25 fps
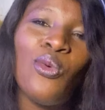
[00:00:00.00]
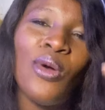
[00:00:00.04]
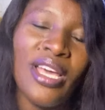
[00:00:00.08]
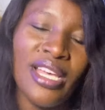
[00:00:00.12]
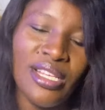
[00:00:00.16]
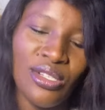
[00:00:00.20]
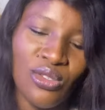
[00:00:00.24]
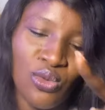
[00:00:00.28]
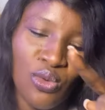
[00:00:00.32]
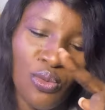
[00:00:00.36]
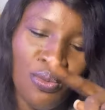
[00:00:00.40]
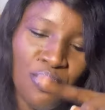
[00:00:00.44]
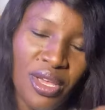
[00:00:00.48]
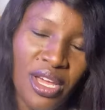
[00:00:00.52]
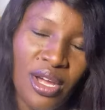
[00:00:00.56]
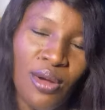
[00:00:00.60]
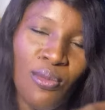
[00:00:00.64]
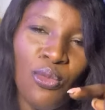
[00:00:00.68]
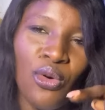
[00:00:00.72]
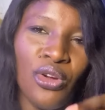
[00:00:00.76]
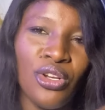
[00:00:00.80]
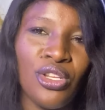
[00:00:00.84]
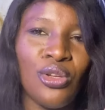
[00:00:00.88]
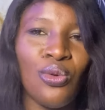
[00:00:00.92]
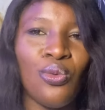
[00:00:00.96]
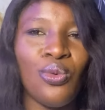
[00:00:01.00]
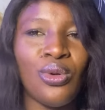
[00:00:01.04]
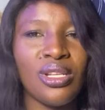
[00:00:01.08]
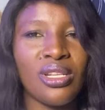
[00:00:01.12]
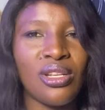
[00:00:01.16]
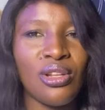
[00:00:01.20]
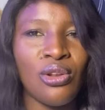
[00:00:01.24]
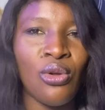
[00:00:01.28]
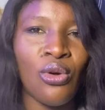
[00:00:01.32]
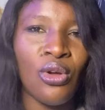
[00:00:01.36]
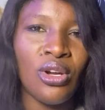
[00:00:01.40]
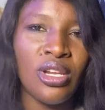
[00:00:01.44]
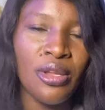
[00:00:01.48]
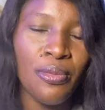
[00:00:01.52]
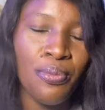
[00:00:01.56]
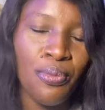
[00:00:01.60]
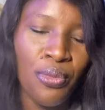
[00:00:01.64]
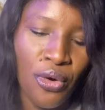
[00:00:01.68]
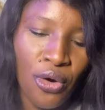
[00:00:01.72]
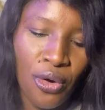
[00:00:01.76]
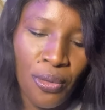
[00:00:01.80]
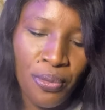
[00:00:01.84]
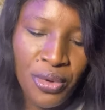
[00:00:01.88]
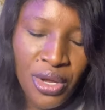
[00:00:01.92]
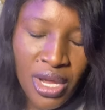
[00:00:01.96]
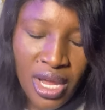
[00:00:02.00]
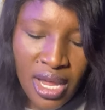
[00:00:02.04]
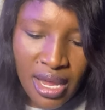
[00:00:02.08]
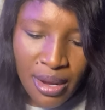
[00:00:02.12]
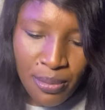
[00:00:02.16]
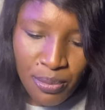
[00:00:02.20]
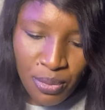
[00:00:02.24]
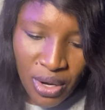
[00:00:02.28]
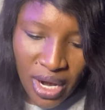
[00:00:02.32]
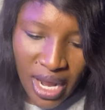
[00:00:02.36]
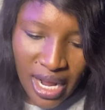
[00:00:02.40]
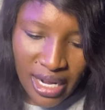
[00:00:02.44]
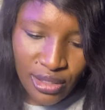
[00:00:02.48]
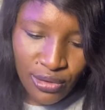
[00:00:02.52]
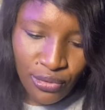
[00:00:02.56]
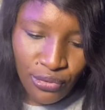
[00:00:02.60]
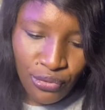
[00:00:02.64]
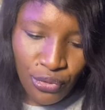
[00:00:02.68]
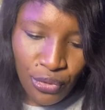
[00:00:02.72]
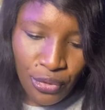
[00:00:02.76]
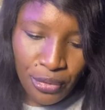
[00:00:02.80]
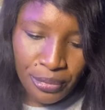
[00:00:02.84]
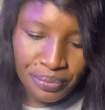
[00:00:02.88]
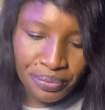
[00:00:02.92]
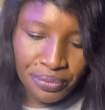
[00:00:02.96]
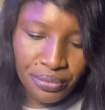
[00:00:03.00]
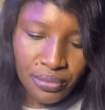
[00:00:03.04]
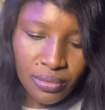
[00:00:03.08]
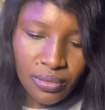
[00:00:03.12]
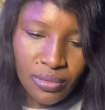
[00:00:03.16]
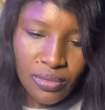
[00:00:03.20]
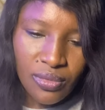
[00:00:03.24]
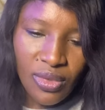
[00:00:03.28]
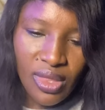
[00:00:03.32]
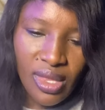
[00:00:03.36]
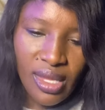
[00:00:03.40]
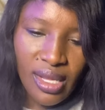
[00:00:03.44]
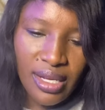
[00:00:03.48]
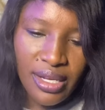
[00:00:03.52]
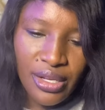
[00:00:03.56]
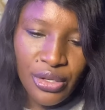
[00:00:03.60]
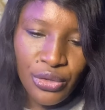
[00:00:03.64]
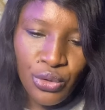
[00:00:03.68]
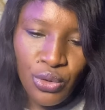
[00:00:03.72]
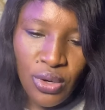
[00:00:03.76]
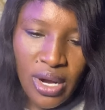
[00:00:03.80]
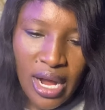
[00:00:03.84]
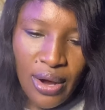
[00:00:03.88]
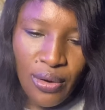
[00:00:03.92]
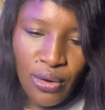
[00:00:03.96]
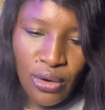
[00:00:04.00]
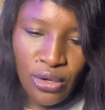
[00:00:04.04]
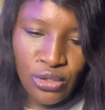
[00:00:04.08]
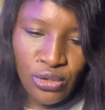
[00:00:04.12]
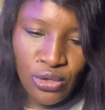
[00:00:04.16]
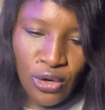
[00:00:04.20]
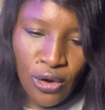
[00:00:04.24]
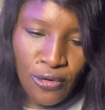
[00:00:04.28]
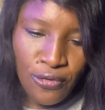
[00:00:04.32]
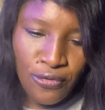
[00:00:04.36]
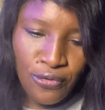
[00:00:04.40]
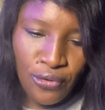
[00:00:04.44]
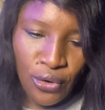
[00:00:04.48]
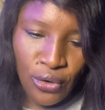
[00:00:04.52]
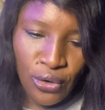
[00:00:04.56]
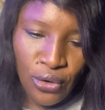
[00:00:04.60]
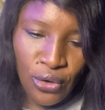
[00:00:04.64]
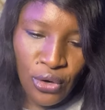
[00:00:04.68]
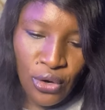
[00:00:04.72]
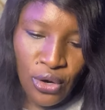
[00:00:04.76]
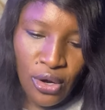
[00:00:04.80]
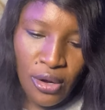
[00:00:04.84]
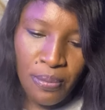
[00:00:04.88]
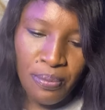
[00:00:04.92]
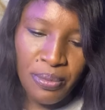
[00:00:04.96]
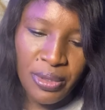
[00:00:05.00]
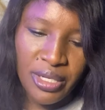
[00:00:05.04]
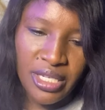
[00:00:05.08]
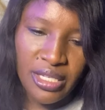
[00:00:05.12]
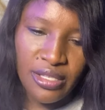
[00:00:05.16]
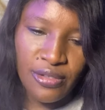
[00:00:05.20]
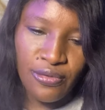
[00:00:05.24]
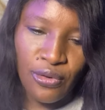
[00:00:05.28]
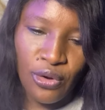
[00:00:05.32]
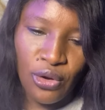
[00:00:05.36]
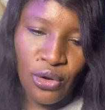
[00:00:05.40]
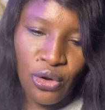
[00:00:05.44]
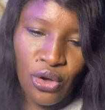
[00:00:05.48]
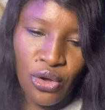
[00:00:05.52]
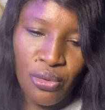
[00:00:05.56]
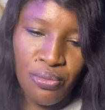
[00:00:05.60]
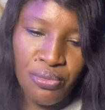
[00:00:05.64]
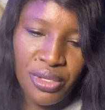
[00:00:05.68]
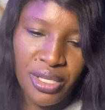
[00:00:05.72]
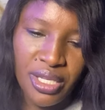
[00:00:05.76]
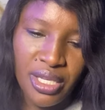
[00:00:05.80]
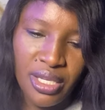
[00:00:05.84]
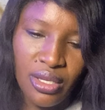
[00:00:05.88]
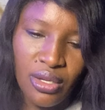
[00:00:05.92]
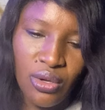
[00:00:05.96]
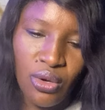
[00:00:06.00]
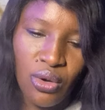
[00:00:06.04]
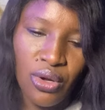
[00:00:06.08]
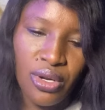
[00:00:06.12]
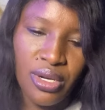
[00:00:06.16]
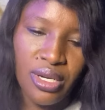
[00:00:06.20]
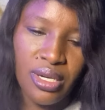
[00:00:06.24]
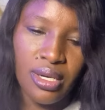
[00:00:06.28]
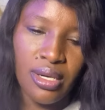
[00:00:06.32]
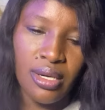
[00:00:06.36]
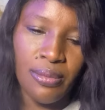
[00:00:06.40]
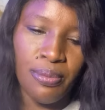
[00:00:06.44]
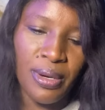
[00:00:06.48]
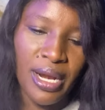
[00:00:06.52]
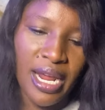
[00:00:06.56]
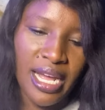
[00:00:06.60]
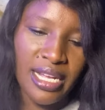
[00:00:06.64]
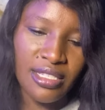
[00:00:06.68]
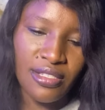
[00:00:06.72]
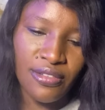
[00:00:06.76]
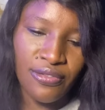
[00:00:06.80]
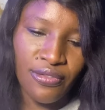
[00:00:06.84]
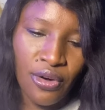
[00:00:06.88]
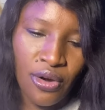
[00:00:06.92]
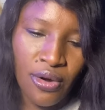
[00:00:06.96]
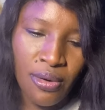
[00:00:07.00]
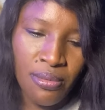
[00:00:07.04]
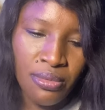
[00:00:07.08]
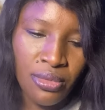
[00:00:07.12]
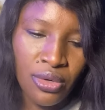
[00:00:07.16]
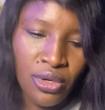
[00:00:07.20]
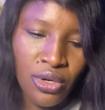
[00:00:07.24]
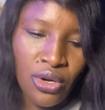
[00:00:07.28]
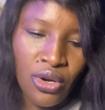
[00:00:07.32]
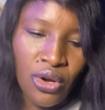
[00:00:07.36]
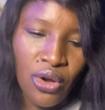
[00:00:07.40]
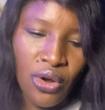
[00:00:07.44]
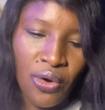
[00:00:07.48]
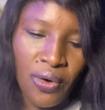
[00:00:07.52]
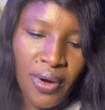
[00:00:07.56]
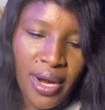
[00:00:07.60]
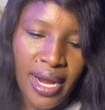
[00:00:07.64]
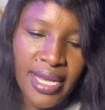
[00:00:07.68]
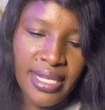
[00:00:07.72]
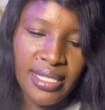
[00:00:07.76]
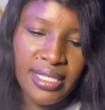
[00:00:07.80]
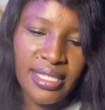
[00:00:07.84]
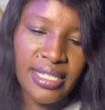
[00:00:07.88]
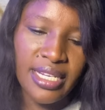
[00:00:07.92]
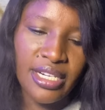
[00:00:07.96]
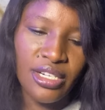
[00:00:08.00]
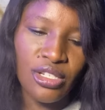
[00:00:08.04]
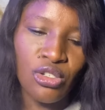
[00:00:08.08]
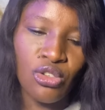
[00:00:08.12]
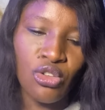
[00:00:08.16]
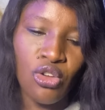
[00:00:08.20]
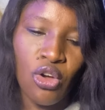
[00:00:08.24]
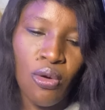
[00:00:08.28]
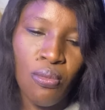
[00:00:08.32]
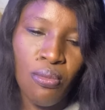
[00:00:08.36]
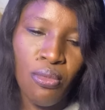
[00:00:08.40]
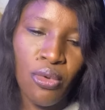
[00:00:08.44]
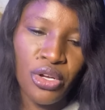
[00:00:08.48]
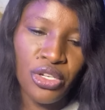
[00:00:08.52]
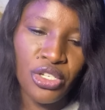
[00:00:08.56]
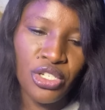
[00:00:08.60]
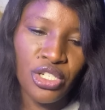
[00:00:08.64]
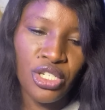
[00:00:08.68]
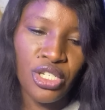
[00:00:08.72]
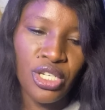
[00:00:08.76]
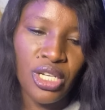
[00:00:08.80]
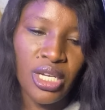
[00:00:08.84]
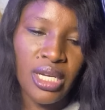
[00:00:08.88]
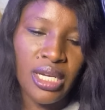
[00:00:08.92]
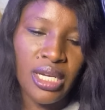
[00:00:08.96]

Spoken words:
ways to make money with Lollipop platform. You can also please follow me on the platform. All right, there is so much